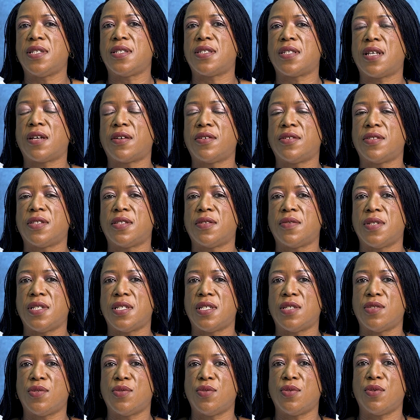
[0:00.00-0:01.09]
secretary, it
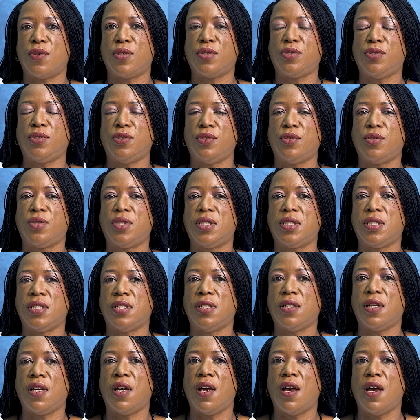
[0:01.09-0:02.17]
is your duty